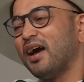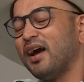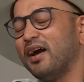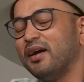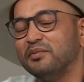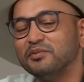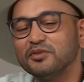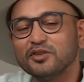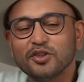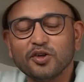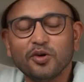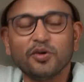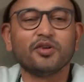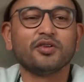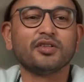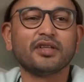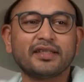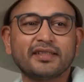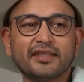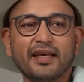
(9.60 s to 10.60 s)
I am so
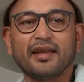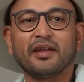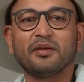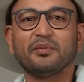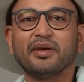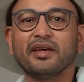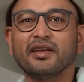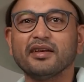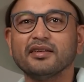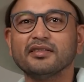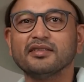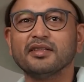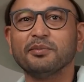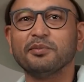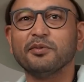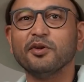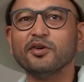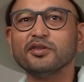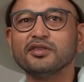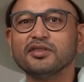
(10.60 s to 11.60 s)
excited because
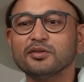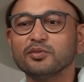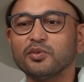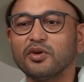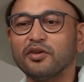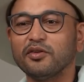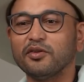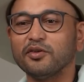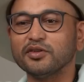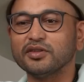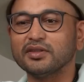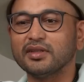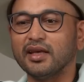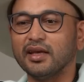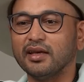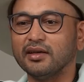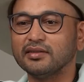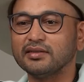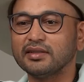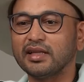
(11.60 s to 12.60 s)
hypnosis is one of those
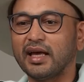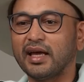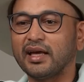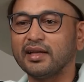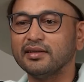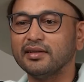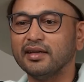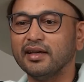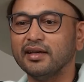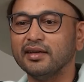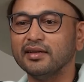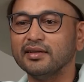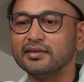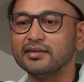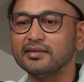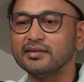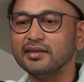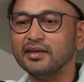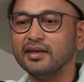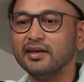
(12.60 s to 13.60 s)
things that
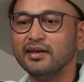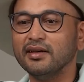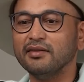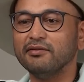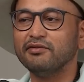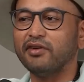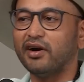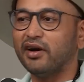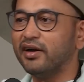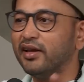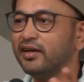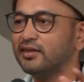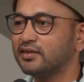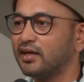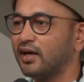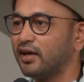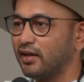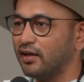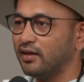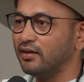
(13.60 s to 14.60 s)
is very
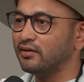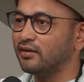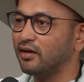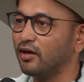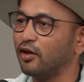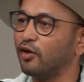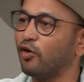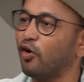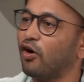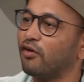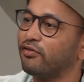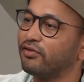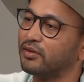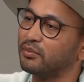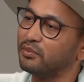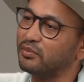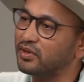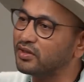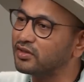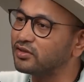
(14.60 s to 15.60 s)
exciting and often a
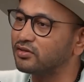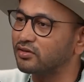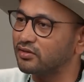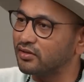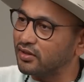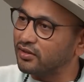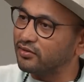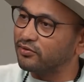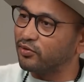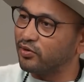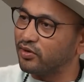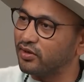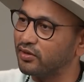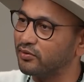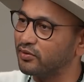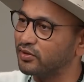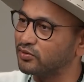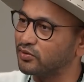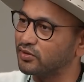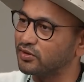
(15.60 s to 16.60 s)
mystery for
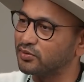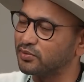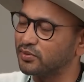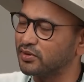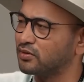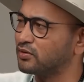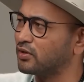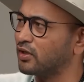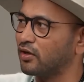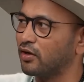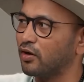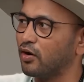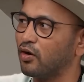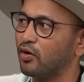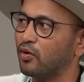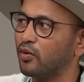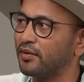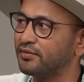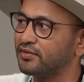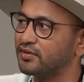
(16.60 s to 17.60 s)
individuals, because they go,
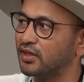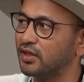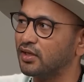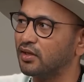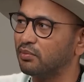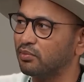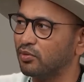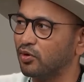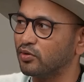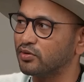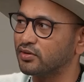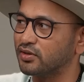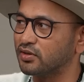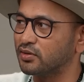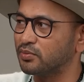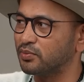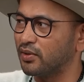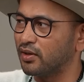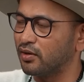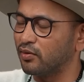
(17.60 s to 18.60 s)
oh, I've seen hypnosis,
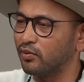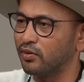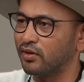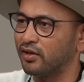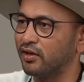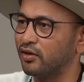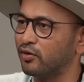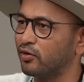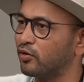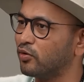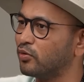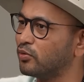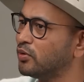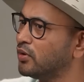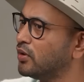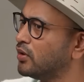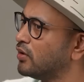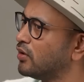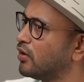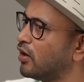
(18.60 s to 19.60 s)
but only,
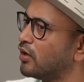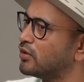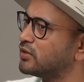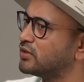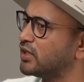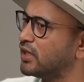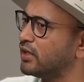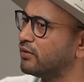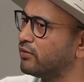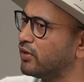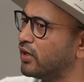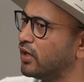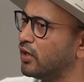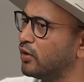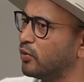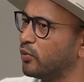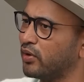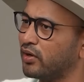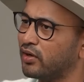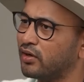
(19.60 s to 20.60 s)
on
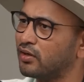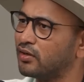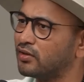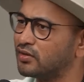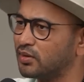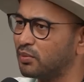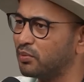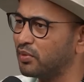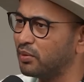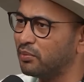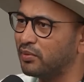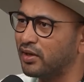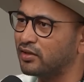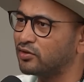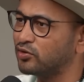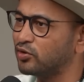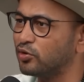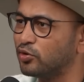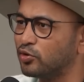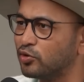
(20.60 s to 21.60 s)
TV where somebody
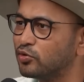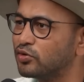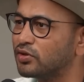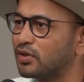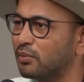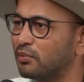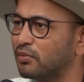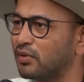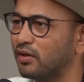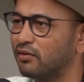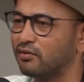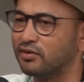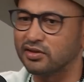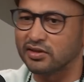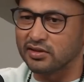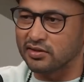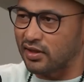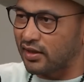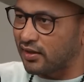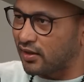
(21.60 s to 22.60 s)
makes you do something, which
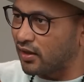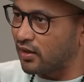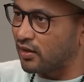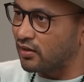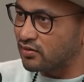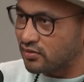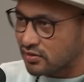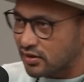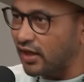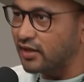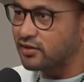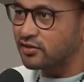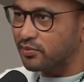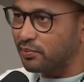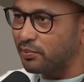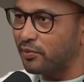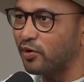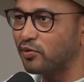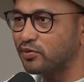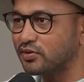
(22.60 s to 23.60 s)
is, I think, stage
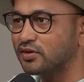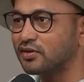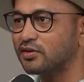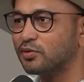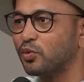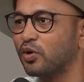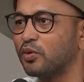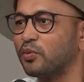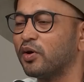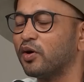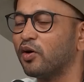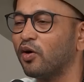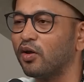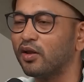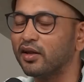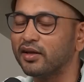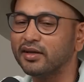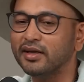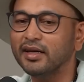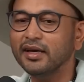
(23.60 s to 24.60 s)
hypnosis is what we
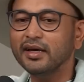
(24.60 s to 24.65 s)
call it.